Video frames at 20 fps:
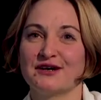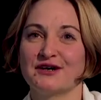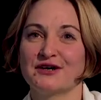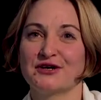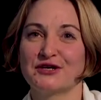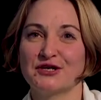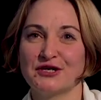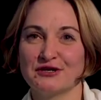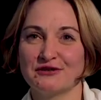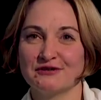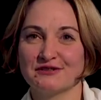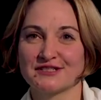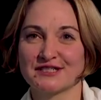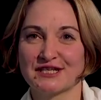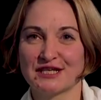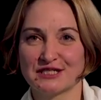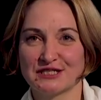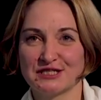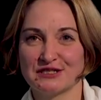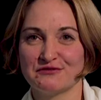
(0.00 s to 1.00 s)
real
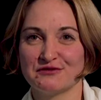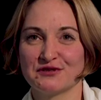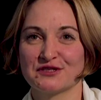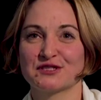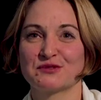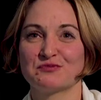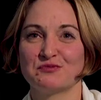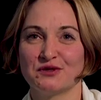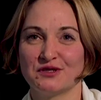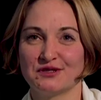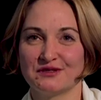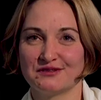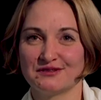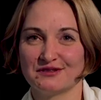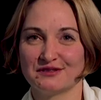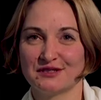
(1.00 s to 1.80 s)
scientific spirit in